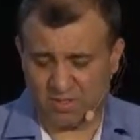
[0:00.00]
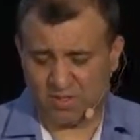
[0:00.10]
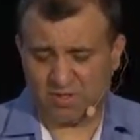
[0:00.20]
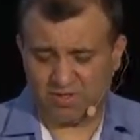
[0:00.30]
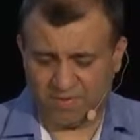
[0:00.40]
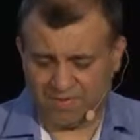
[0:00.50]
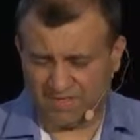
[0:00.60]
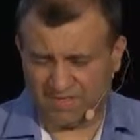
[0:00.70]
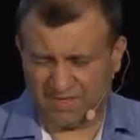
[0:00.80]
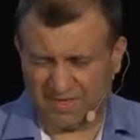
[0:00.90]

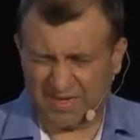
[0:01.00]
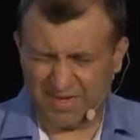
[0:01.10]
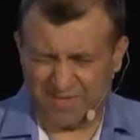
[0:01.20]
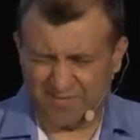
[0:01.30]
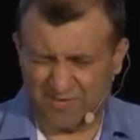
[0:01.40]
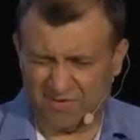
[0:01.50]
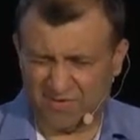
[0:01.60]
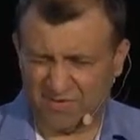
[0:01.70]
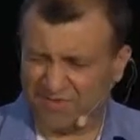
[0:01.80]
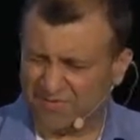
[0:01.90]
website,
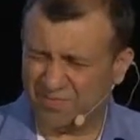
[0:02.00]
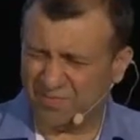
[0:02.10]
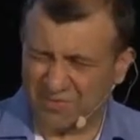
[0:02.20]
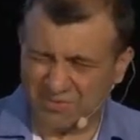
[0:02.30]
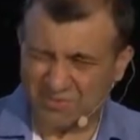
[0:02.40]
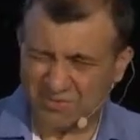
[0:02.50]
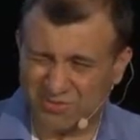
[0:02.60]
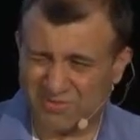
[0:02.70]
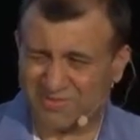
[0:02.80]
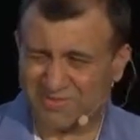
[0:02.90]
knative.dev. I'm pretty sure
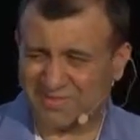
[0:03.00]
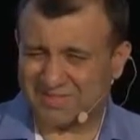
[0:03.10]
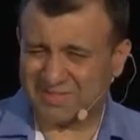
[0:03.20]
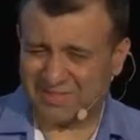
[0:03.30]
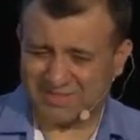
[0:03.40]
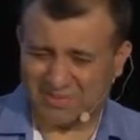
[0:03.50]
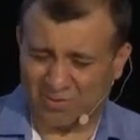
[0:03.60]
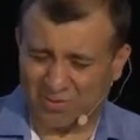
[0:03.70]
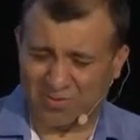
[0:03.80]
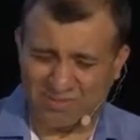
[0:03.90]
it's
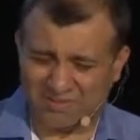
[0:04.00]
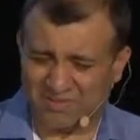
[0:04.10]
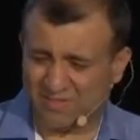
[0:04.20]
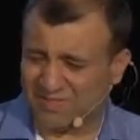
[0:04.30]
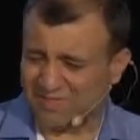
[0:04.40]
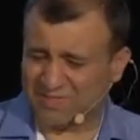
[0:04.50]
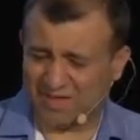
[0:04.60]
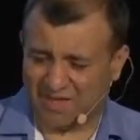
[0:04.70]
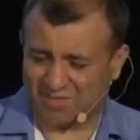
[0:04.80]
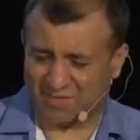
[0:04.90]
operational, but it's an
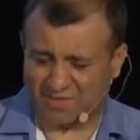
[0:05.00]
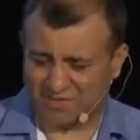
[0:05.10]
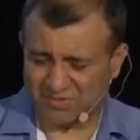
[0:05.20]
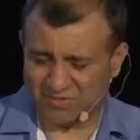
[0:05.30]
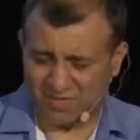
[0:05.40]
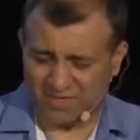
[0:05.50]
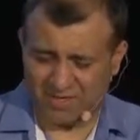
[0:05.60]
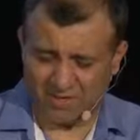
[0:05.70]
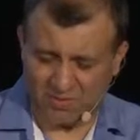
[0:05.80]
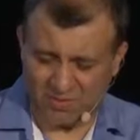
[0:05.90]
alpha version right
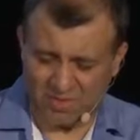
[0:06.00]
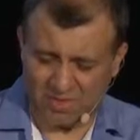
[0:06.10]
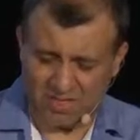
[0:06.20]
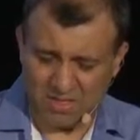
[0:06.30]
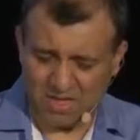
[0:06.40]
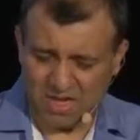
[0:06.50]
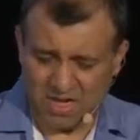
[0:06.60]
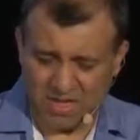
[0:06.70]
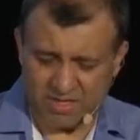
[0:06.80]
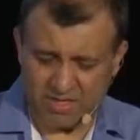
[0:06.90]
now,
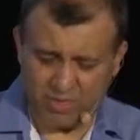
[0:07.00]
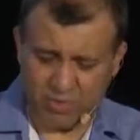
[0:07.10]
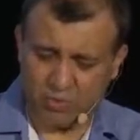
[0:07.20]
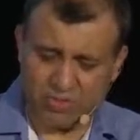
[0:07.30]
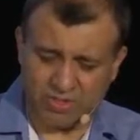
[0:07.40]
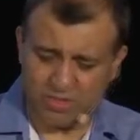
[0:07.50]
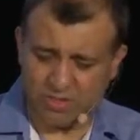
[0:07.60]
and you can